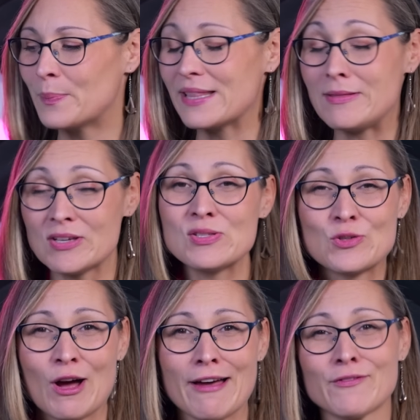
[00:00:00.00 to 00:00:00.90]
but this
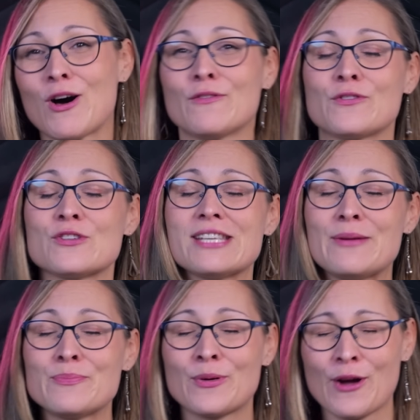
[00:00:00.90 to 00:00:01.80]
drive offers
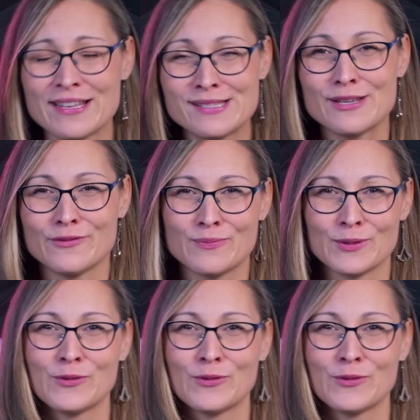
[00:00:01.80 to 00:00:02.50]
impressive